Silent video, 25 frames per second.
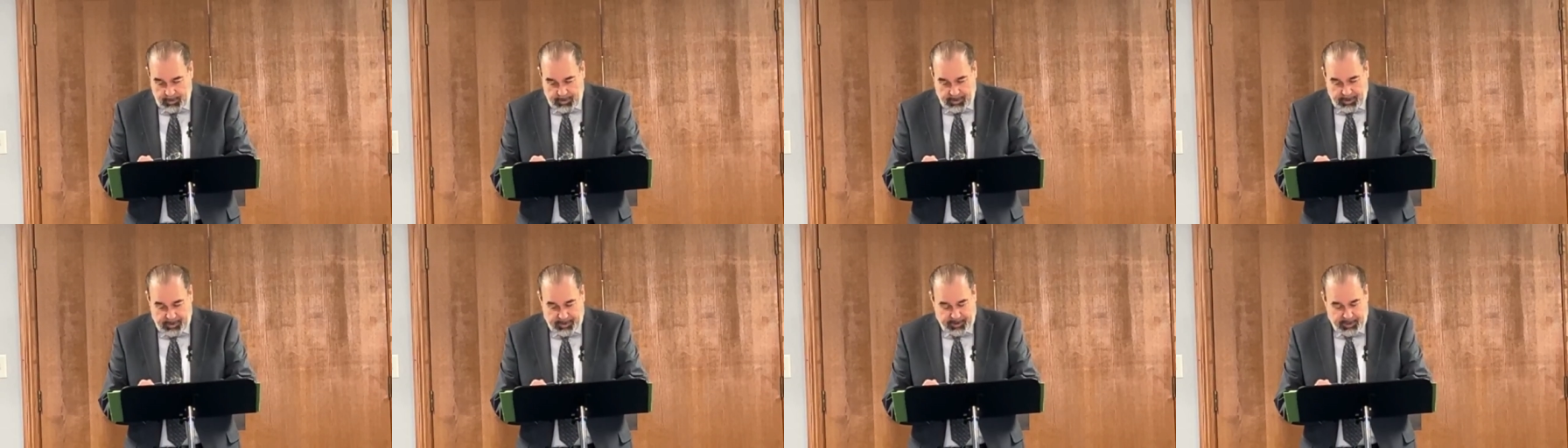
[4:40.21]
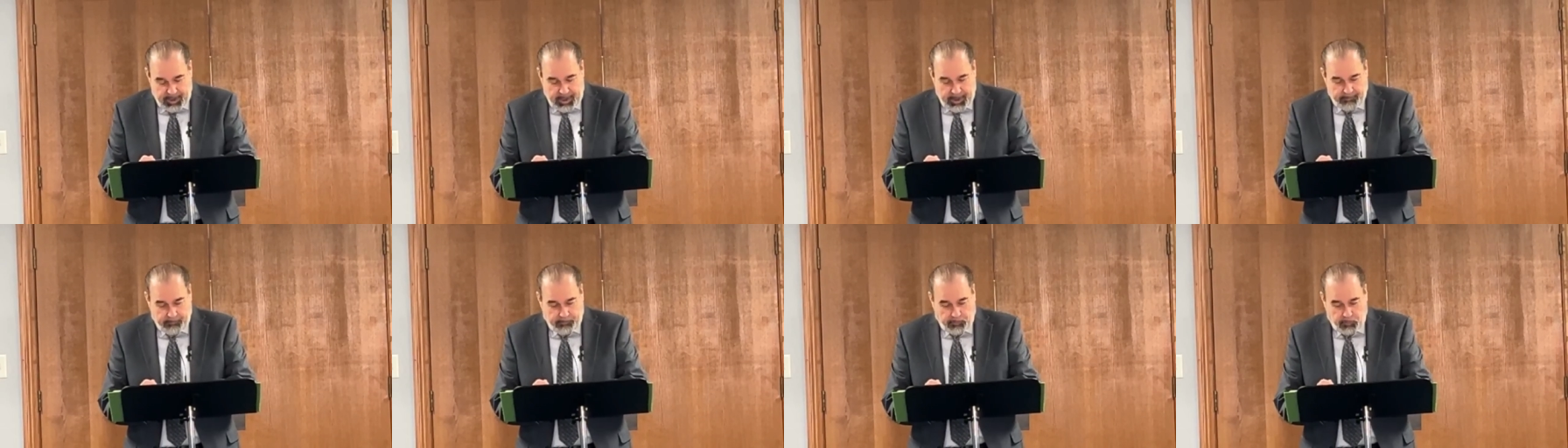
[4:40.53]
In
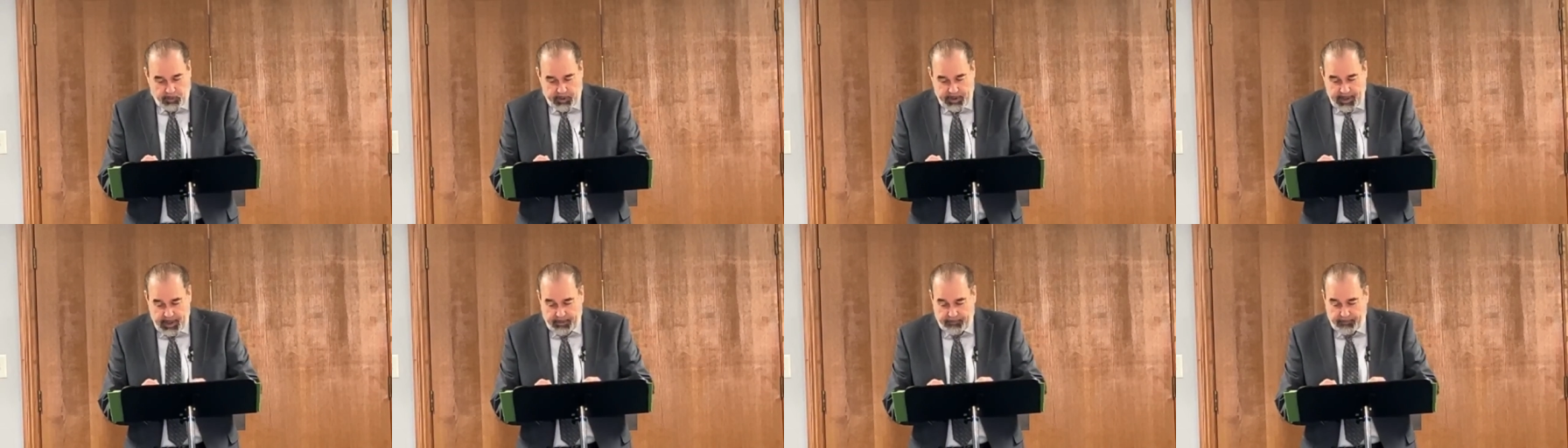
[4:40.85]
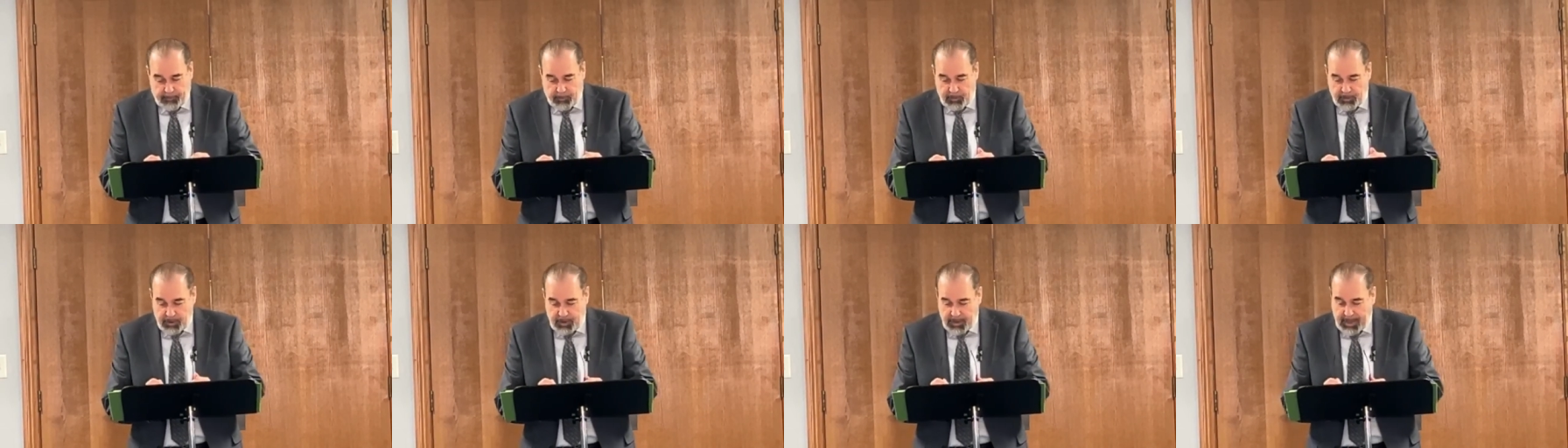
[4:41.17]
Isaiah
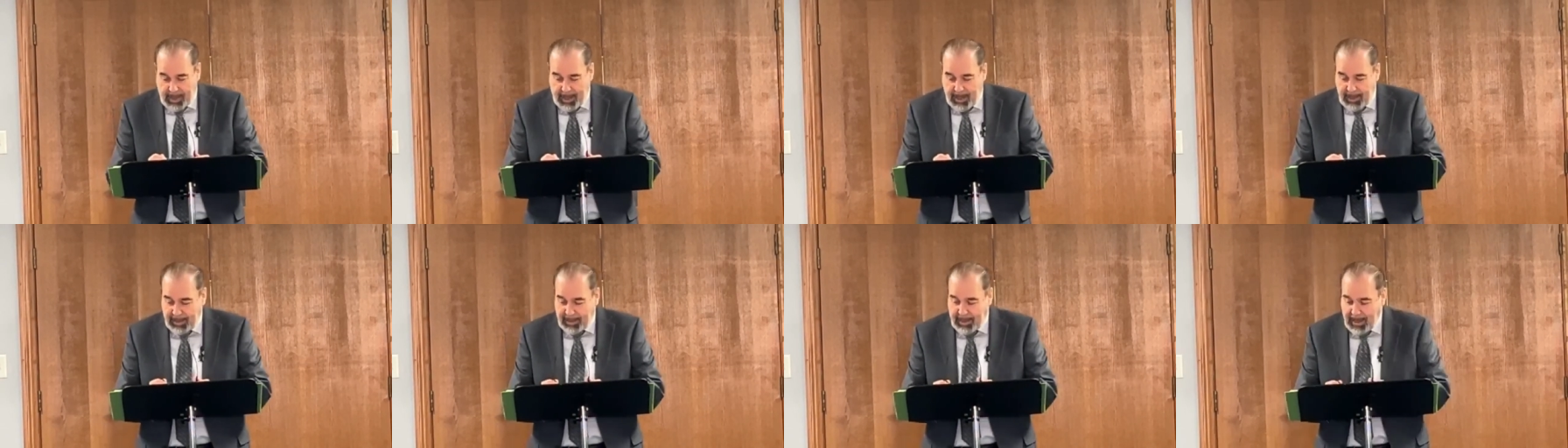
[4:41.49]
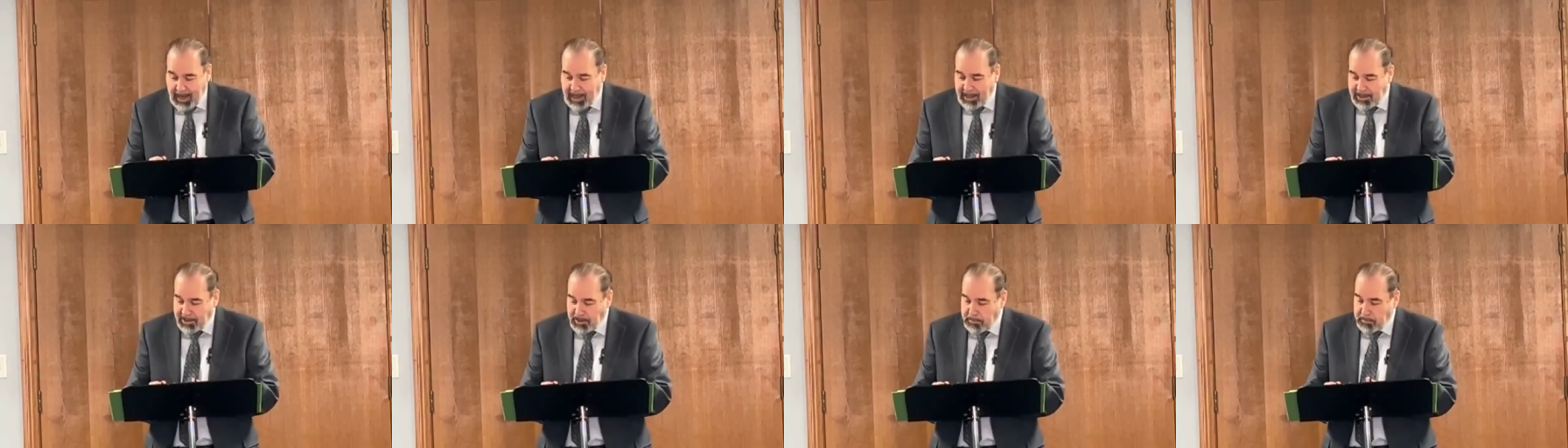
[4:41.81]
48 verse 9,
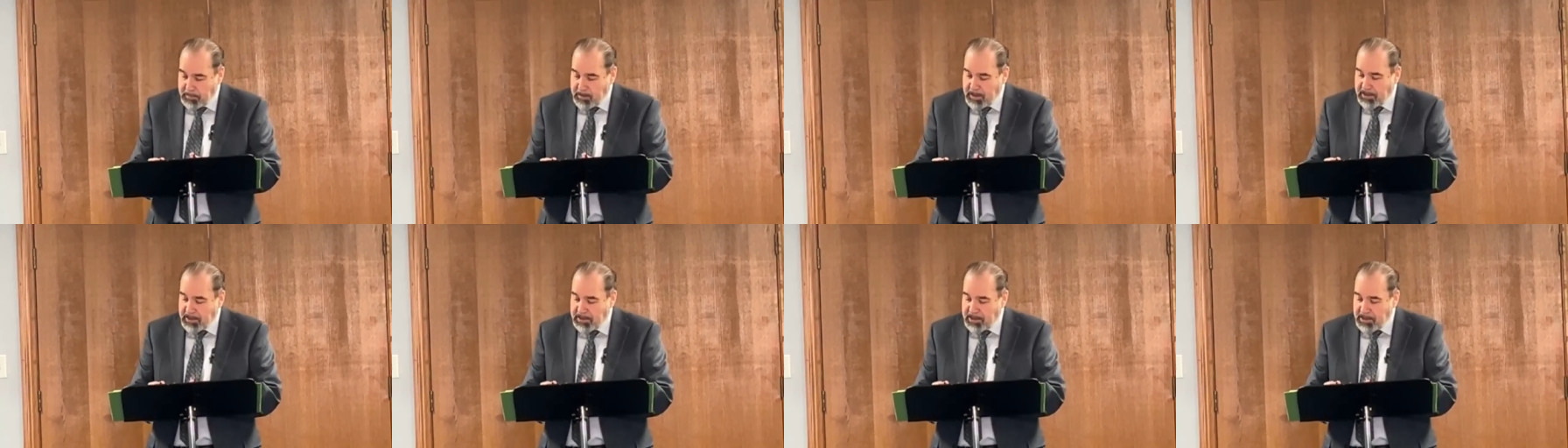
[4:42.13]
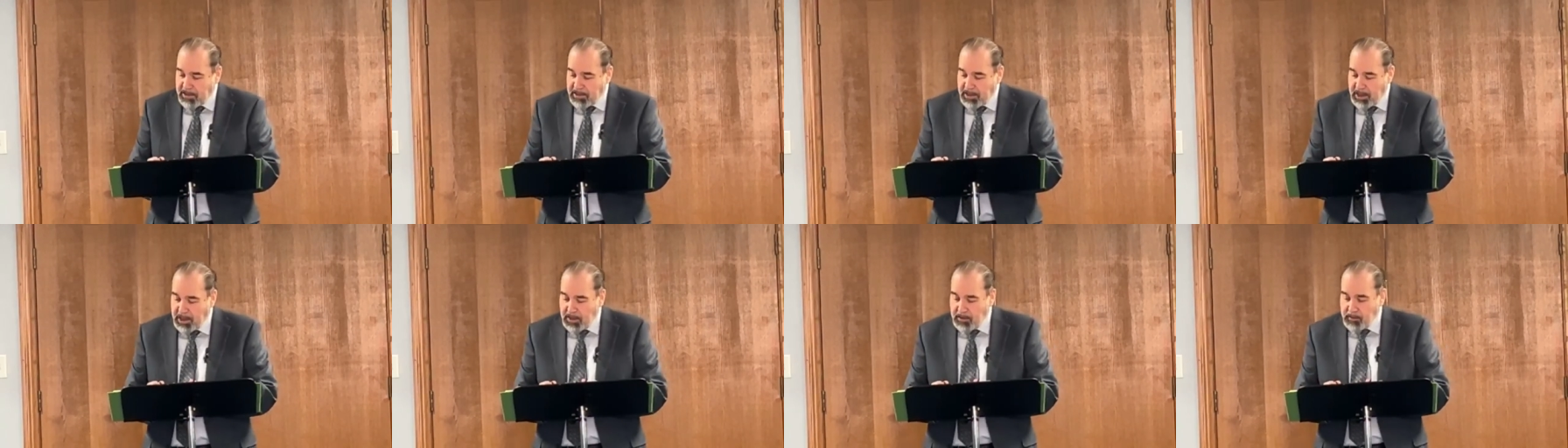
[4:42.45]
God speaks,
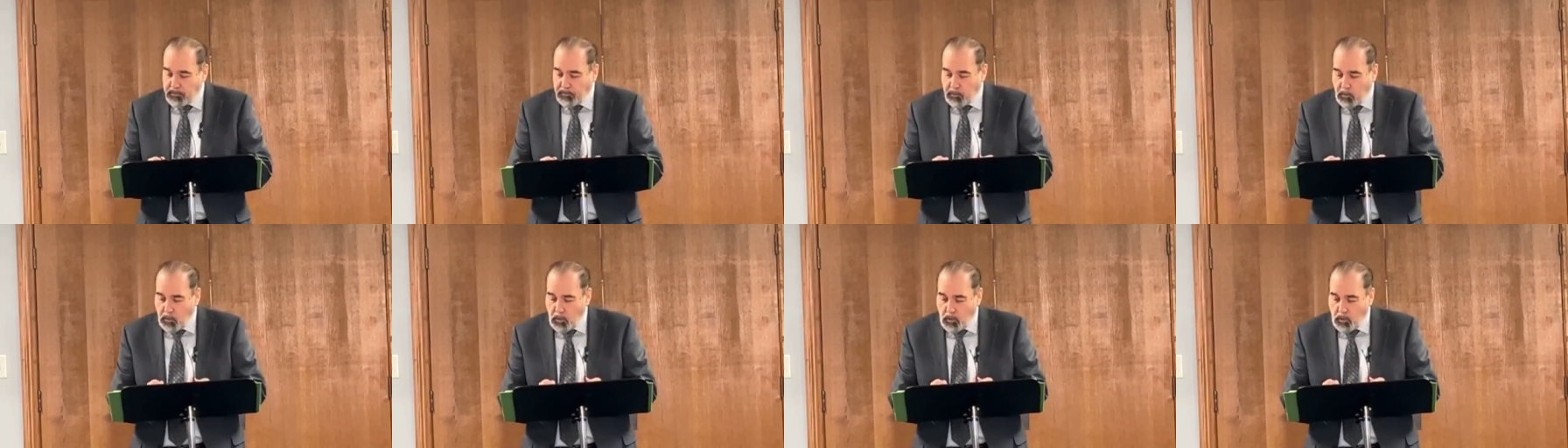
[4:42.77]
he says,